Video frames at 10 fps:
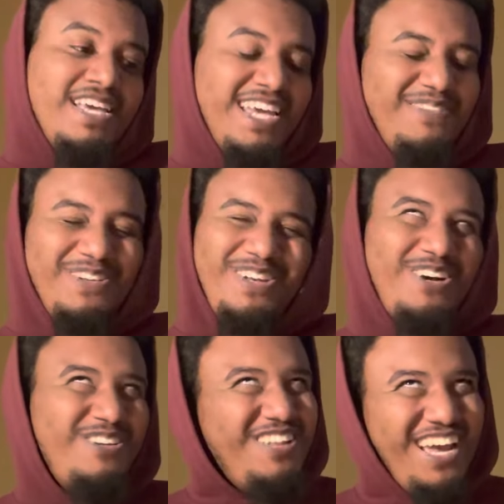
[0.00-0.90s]
even
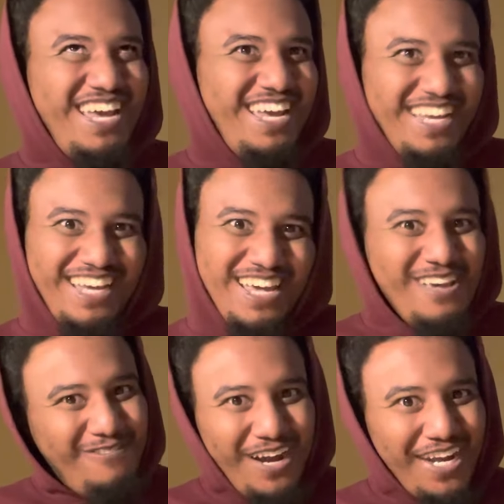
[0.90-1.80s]
though like
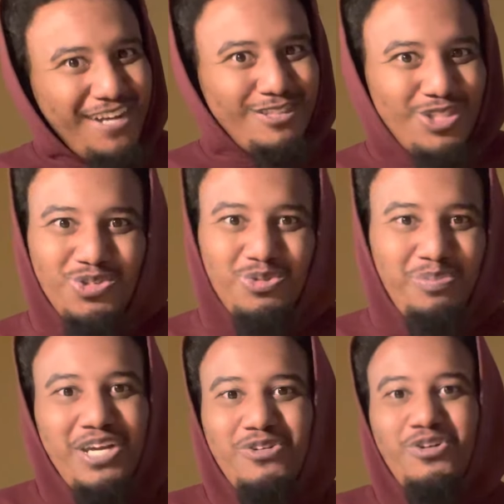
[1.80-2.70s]
financial,
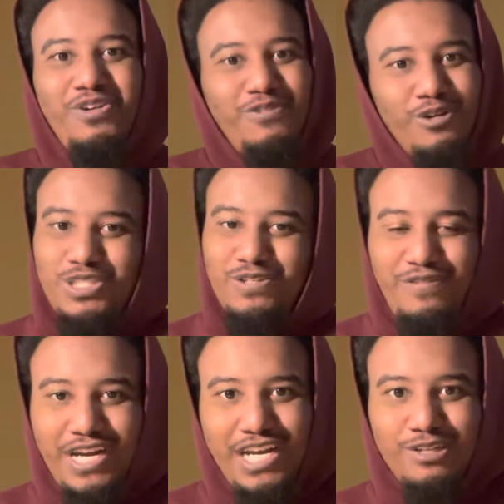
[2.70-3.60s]
being on the verge of
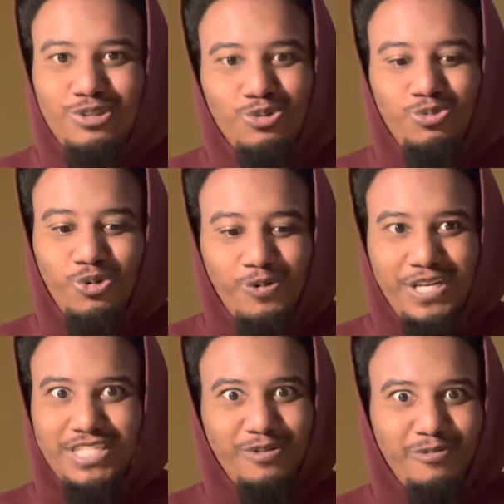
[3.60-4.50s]
financial ruin
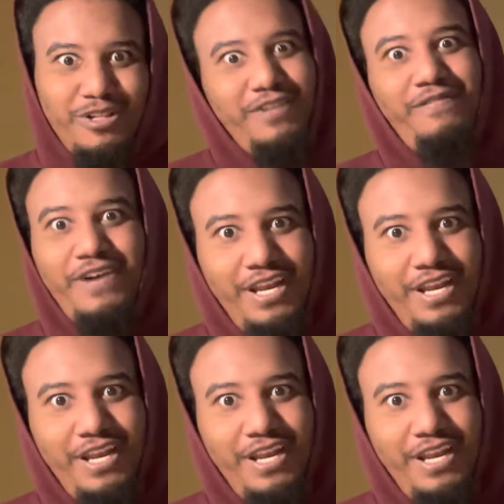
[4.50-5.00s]
isn't really fun